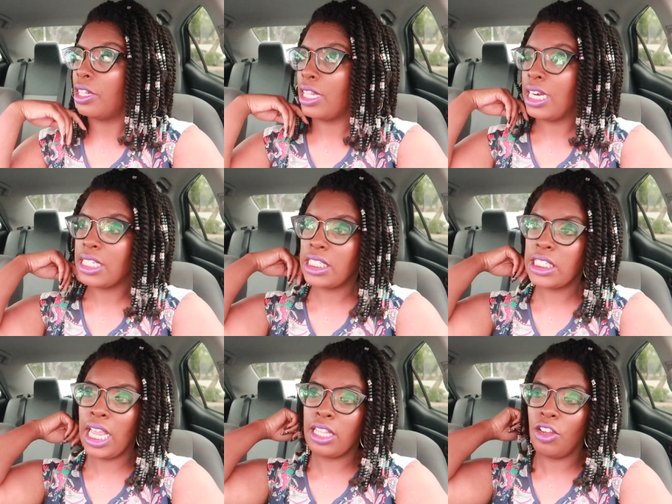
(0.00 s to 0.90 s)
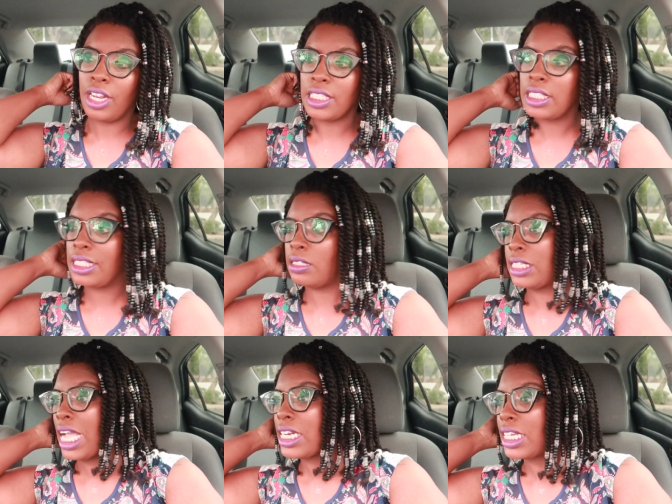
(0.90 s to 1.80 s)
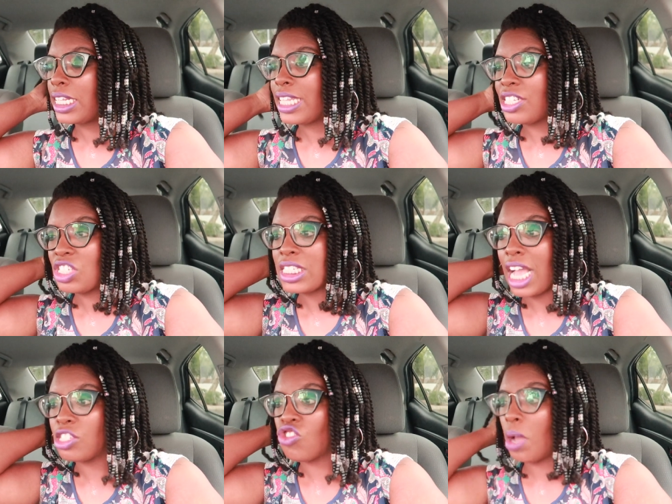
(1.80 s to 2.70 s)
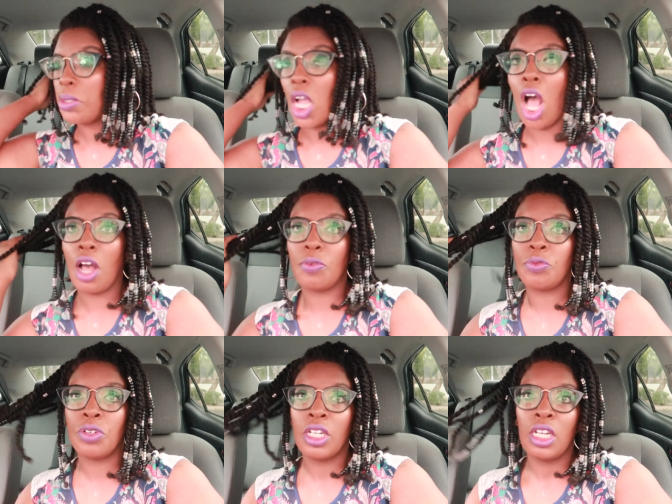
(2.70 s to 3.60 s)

They need to stay there because technically they just got dropped off.